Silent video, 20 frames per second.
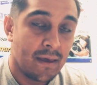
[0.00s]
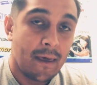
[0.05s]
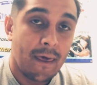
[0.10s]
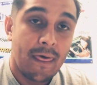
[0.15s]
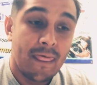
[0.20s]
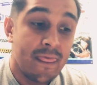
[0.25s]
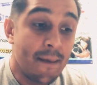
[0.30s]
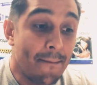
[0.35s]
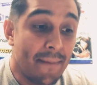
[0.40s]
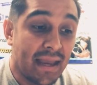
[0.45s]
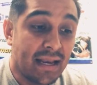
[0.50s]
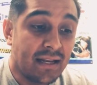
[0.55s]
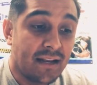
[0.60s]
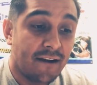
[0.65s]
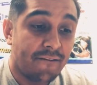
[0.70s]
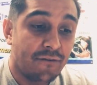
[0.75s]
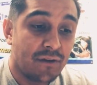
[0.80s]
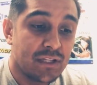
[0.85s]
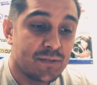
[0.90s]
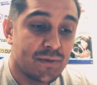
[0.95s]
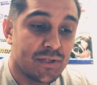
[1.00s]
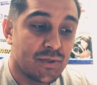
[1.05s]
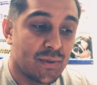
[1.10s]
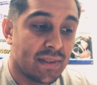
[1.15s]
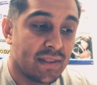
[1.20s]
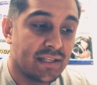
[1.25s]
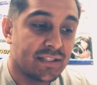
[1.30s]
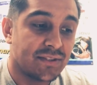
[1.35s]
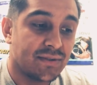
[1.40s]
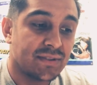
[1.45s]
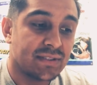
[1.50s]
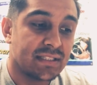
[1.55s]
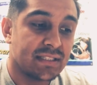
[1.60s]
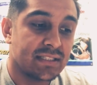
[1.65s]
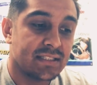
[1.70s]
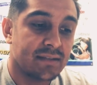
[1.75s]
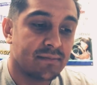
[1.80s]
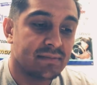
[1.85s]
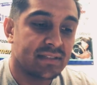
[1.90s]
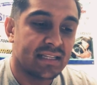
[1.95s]
The main difference between these two
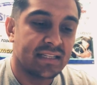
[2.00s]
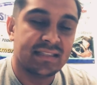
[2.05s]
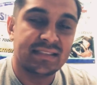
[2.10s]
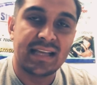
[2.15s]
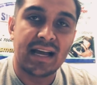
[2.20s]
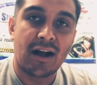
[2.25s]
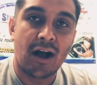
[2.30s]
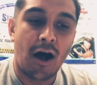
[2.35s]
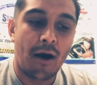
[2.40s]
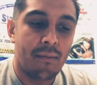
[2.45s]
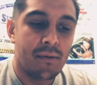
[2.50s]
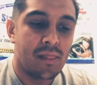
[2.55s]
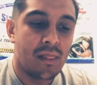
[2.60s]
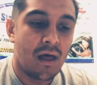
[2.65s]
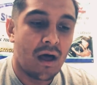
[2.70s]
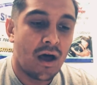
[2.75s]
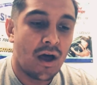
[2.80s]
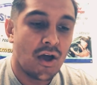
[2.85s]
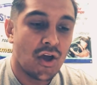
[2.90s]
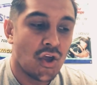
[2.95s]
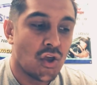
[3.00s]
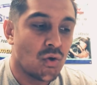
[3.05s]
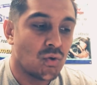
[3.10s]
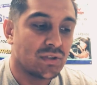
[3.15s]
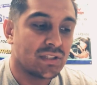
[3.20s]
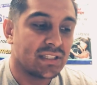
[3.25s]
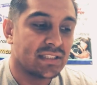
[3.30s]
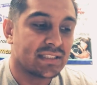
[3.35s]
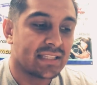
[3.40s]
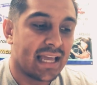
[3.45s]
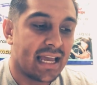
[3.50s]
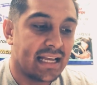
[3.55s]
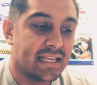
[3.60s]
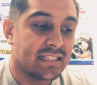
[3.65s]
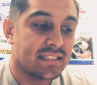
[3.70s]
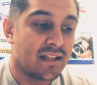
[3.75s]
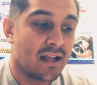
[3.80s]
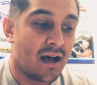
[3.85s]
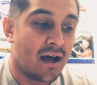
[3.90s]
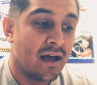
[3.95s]
systems is that common law uses
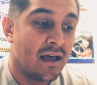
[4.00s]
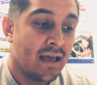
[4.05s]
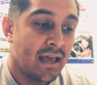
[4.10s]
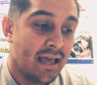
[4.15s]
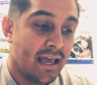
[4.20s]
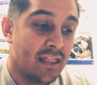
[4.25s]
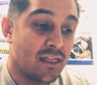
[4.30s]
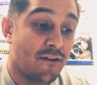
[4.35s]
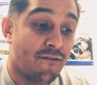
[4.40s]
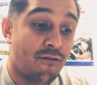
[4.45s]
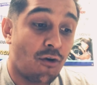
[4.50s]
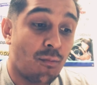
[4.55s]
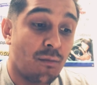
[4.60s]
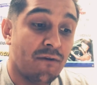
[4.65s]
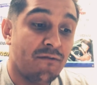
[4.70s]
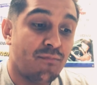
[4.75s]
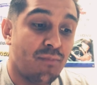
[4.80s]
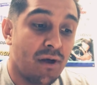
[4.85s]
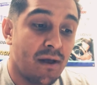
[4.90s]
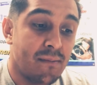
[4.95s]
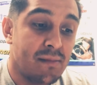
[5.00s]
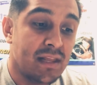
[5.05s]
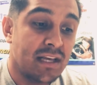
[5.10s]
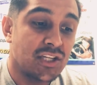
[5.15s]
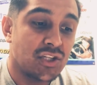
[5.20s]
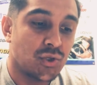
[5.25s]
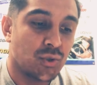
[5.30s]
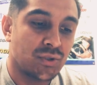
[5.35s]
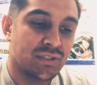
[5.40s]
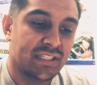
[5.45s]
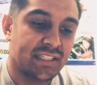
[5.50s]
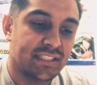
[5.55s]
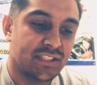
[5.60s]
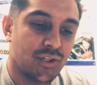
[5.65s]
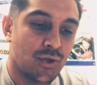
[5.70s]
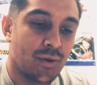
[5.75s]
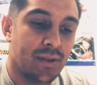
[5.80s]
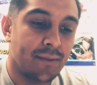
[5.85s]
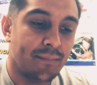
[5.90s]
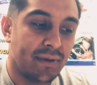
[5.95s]
case law in the form of published
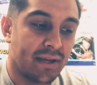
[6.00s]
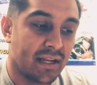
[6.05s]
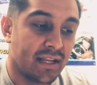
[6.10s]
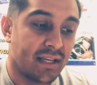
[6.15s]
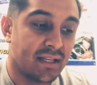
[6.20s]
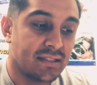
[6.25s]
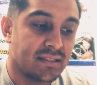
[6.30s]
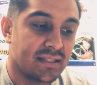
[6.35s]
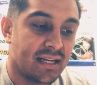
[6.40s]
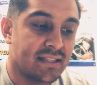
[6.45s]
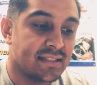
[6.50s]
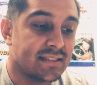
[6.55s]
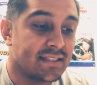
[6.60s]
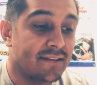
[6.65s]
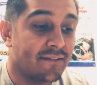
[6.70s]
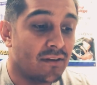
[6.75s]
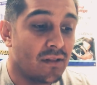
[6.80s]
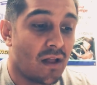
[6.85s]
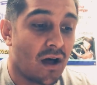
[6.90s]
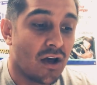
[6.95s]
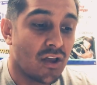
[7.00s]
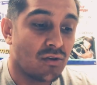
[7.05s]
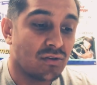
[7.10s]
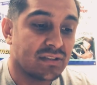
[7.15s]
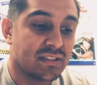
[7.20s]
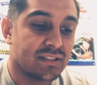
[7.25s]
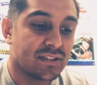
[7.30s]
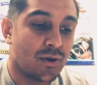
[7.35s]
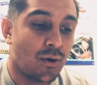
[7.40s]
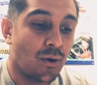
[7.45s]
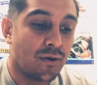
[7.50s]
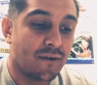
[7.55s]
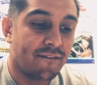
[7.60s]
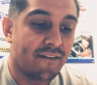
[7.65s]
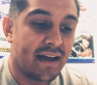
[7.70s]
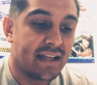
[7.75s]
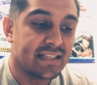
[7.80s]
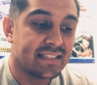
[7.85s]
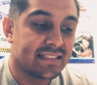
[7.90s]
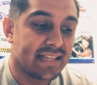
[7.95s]
judicial opinions, and civil law uses
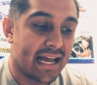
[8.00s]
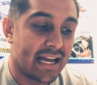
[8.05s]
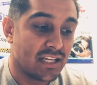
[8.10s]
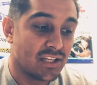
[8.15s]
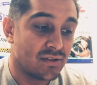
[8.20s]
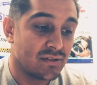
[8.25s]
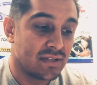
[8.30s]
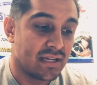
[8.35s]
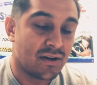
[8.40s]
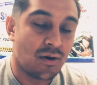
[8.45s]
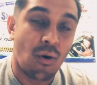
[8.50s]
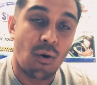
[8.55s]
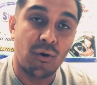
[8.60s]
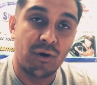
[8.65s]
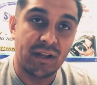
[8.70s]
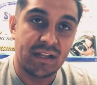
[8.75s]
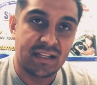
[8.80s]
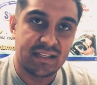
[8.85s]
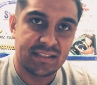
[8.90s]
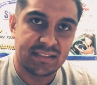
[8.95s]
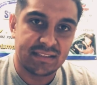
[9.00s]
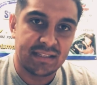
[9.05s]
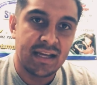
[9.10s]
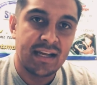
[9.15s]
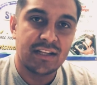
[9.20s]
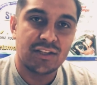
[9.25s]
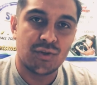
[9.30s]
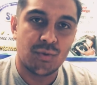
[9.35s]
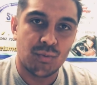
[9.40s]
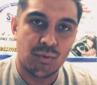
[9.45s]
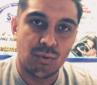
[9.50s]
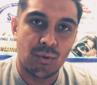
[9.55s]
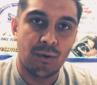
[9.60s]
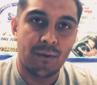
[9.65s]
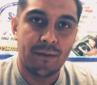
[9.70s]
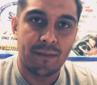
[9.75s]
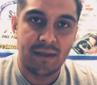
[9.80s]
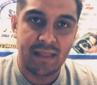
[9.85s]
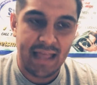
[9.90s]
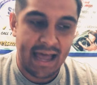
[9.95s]
codified statutes and ordinance to
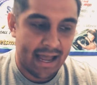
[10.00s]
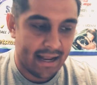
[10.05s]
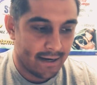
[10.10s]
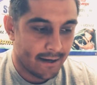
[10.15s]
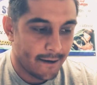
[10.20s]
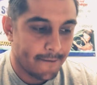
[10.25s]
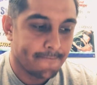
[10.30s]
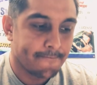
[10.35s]
rule the land.